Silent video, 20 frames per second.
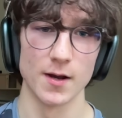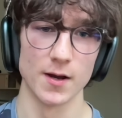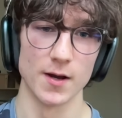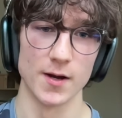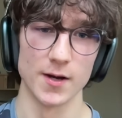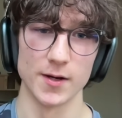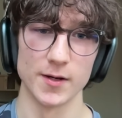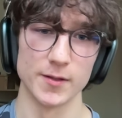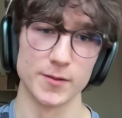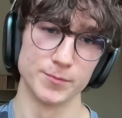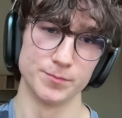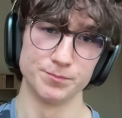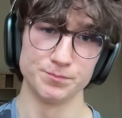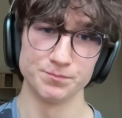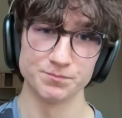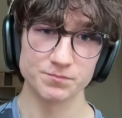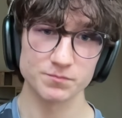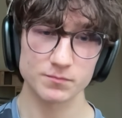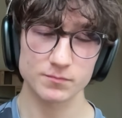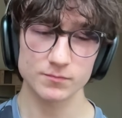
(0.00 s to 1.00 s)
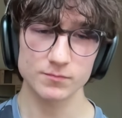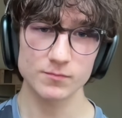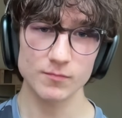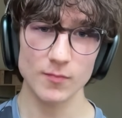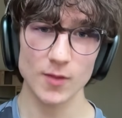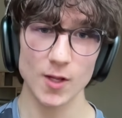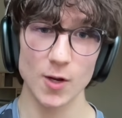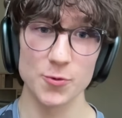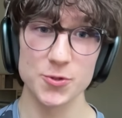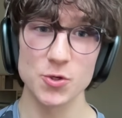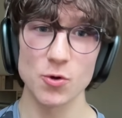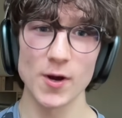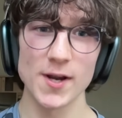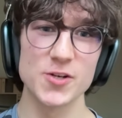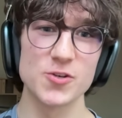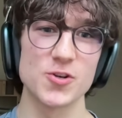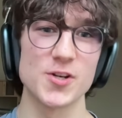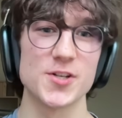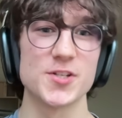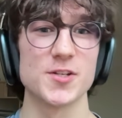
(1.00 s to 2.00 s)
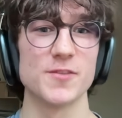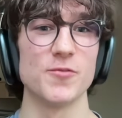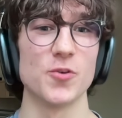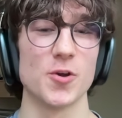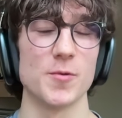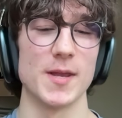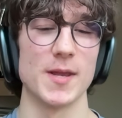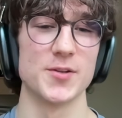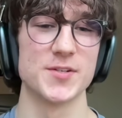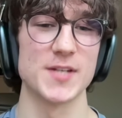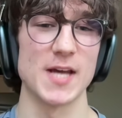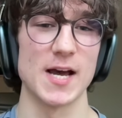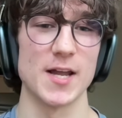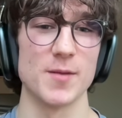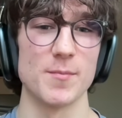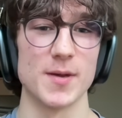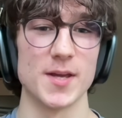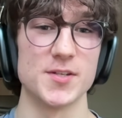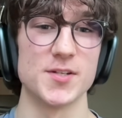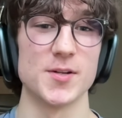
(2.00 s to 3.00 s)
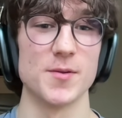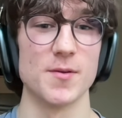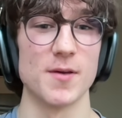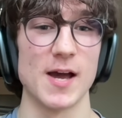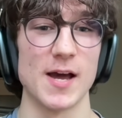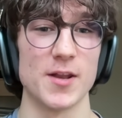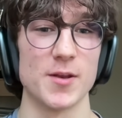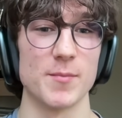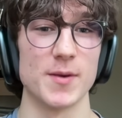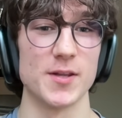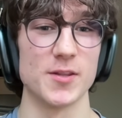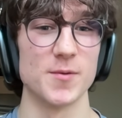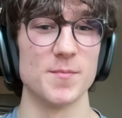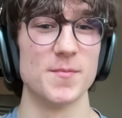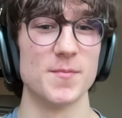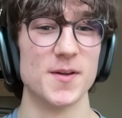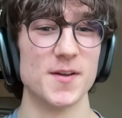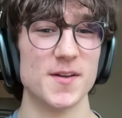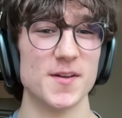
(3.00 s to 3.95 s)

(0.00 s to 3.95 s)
I was quite interested if you're going to be able to animate them,